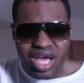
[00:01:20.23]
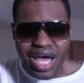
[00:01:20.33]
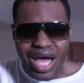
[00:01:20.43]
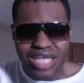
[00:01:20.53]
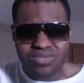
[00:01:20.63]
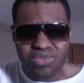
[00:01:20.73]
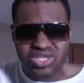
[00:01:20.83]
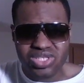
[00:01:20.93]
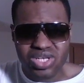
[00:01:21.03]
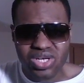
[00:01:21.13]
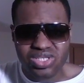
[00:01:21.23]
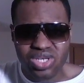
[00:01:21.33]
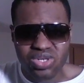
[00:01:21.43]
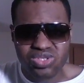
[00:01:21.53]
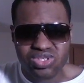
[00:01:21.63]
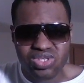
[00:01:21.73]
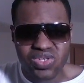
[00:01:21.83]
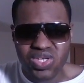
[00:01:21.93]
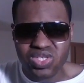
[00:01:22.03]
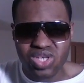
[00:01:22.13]
as most of their internal
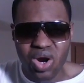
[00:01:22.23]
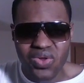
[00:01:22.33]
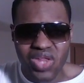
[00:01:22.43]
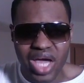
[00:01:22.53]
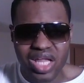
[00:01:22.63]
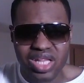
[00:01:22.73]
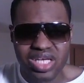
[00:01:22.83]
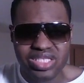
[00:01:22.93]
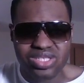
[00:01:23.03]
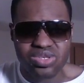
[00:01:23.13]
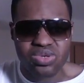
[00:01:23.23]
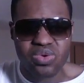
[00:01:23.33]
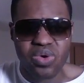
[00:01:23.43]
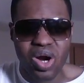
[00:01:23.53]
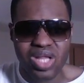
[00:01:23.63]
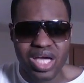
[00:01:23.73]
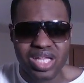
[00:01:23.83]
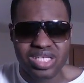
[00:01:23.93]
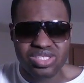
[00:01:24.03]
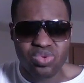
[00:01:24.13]
studios are likely to are
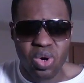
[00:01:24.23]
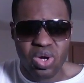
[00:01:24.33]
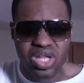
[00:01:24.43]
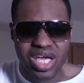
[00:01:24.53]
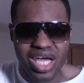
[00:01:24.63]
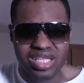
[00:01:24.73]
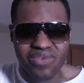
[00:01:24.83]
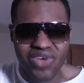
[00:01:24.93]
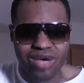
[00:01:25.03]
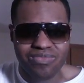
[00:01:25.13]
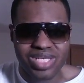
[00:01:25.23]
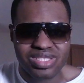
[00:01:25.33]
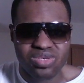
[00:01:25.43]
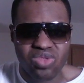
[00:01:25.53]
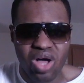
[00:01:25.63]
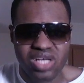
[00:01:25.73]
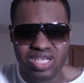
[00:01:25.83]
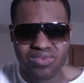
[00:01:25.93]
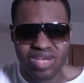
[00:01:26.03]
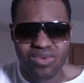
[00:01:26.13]
likely too early in development to launch
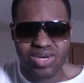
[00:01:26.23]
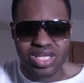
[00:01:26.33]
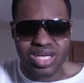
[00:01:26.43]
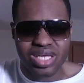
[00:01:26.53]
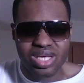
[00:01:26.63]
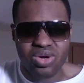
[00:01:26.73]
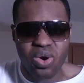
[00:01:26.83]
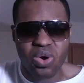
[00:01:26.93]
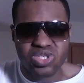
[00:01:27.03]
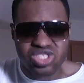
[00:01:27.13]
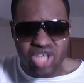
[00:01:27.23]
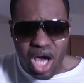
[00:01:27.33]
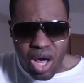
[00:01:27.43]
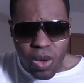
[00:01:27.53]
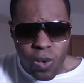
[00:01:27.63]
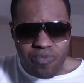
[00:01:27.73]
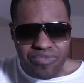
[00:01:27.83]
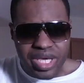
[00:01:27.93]
something within a year or so.